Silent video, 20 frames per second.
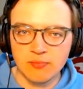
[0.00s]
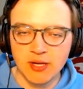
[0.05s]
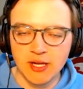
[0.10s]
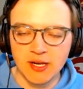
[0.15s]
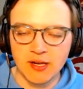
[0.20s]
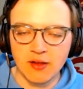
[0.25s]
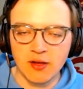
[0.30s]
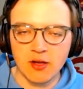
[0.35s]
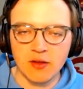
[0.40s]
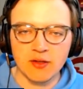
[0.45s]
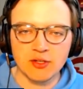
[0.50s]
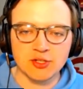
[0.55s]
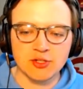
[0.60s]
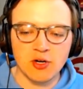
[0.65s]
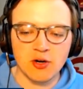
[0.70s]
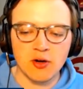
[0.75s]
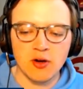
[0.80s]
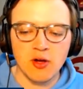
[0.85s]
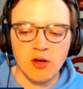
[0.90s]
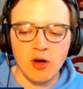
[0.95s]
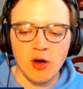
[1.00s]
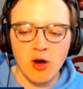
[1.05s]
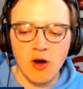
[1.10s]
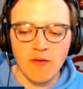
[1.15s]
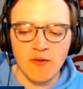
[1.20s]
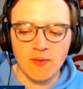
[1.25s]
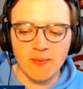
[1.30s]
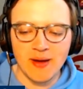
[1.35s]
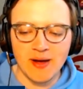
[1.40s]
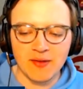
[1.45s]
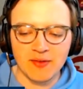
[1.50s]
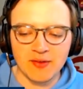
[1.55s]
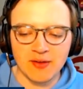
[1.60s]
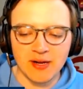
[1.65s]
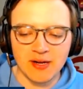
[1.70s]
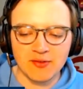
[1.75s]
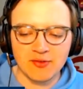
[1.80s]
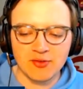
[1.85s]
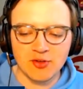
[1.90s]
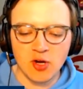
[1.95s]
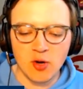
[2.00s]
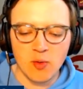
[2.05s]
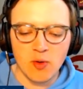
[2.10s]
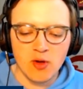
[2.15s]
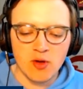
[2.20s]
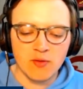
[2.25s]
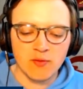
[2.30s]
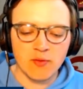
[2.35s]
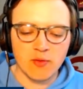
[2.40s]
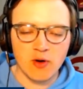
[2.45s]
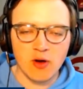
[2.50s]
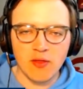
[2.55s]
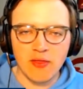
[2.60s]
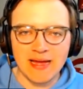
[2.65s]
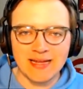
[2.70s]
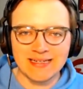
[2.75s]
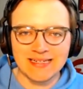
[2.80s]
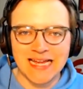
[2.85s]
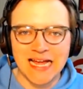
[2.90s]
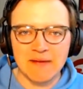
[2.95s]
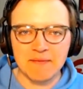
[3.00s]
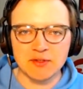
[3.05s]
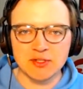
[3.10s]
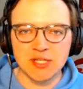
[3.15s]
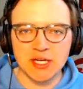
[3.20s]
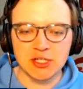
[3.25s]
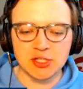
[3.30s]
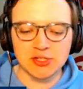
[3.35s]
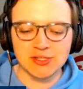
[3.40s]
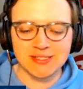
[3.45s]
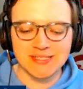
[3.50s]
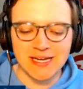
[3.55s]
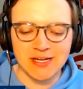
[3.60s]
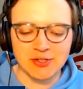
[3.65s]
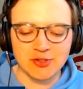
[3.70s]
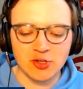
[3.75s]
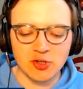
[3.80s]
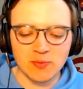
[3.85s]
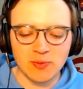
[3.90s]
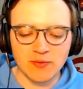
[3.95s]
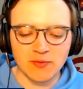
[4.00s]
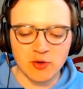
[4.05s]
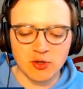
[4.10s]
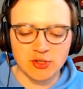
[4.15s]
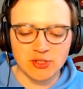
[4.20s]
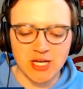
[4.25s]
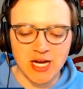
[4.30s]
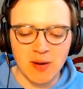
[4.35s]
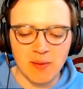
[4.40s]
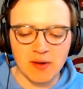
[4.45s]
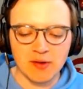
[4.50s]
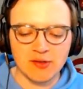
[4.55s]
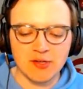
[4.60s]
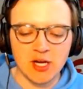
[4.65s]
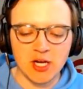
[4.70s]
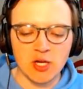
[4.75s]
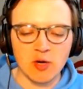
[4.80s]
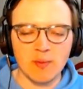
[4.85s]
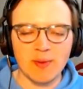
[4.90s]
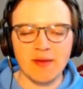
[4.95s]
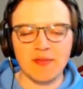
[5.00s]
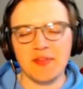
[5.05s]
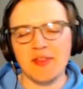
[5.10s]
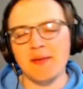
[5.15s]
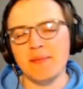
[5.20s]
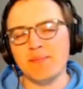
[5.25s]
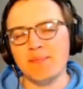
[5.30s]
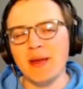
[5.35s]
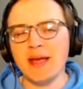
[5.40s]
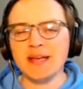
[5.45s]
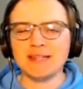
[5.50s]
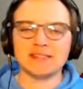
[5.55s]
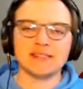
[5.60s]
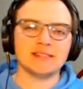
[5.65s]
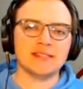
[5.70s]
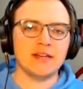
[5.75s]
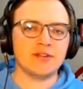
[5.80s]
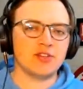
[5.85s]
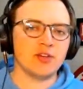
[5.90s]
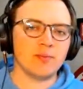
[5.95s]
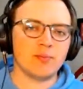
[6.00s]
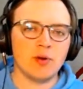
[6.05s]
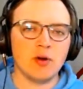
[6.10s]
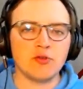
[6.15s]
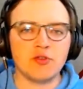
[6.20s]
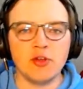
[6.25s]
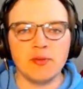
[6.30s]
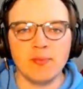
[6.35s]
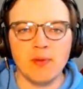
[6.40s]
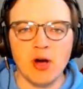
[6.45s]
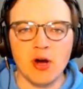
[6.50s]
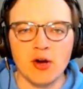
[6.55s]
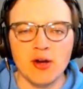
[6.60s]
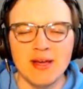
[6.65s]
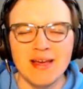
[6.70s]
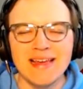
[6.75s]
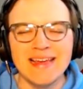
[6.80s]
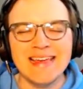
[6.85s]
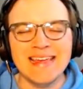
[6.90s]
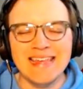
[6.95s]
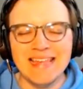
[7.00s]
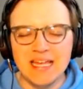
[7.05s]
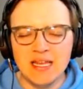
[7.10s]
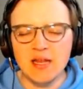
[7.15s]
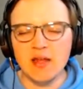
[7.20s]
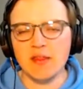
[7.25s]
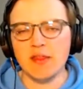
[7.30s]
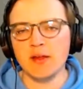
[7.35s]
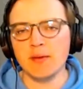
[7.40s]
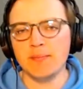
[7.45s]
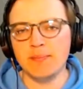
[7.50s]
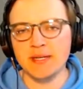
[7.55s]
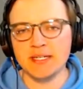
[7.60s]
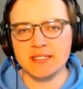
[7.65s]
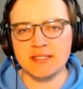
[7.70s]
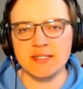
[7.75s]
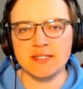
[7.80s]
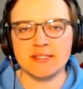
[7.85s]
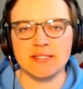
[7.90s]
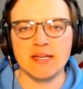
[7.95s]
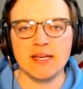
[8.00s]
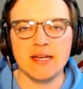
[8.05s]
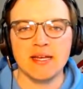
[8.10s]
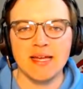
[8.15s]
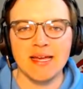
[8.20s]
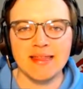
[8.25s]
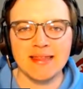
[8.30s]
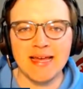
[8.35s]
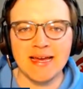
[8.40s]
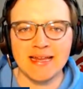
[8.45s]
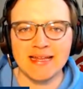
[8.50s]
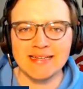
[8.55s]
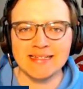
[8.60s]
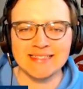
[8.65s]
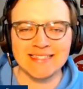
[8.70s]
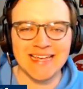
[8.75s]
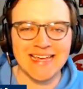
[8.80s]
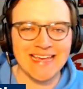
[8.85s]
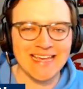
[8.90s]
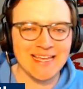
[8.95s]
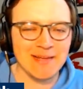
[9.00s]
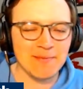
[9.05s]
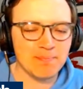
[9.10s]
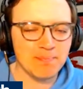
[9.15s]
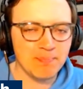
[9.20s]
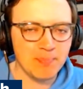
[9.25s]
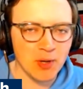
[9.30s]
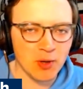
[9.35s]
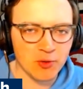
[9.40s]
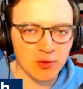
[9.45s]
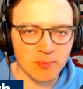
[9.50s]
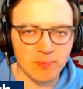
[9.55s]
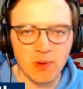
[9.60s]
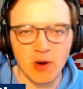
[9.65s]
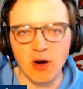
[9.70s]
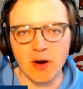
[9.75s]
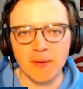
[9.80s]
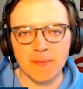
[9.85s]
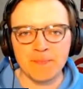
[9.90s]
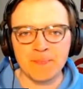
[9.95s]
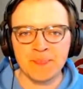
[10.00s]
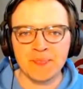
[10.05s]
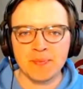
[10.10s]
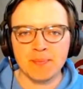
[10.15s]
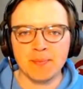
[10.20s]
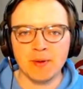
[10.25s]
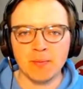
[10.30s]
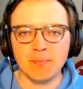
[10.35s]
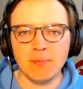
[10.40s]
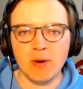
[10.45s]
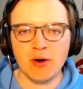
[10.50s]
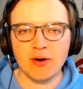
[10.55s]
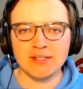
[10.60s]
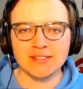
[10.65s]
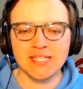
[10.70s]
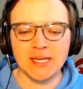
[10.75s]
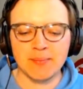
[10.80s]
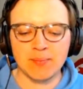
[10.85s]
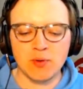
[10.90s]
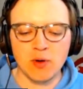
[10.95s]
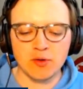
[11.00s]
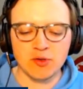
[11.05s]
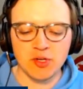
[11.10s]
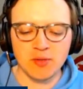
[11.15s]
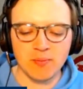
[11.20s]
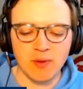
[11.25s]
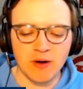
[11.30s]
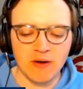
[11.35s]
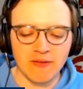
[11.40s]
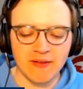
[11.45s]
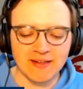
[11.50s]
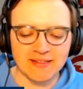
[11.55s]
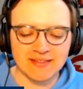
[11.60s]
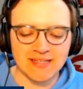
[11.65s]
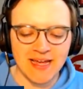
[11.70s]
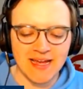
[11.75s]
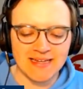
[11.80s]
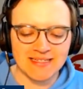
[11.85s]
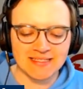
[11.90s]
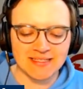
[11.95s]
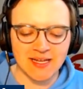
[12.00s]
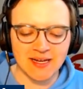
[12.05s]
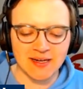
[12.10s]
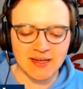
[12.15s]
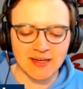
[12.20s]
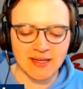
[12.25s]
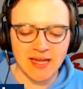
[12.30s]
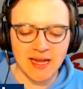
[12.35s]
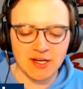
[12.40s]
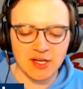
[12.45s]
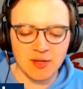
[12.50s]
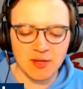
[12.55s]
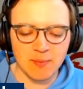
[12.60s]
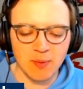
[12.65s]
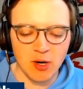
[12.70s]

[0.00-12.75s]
getting the start on the mound tonight. So for all that conversation, stay tuned. But first, I want to tell you about the best tasting protein bar in the business, and that is a Built Bar. Built Bar is a protein bar that tastes like a candy